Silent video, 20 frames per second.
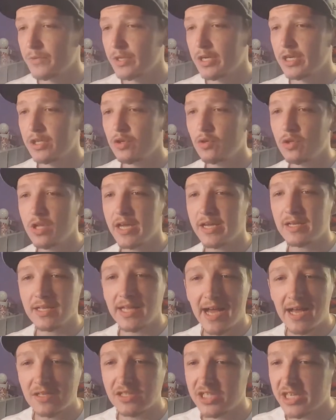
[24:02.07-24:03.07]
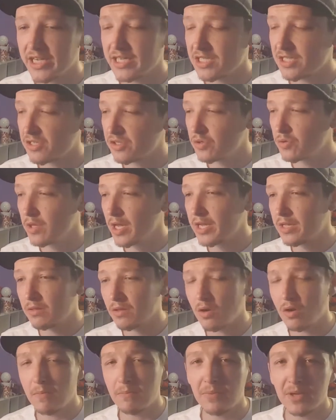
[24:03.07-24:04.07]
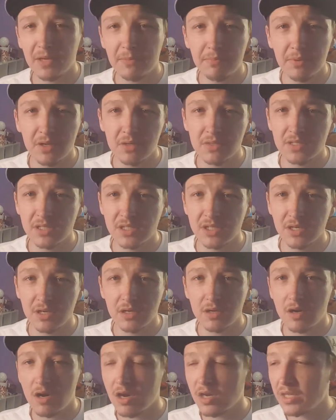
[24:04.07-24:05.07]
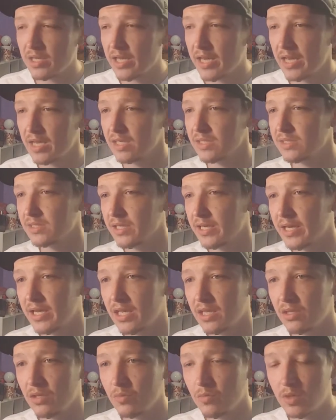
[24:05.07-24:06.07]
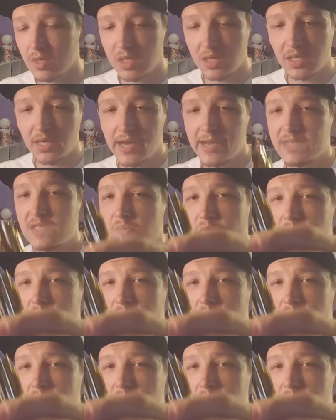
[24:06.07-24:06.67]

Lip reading: you like cloud chasing, you like throwing big builds in your RDAs, and you want a nice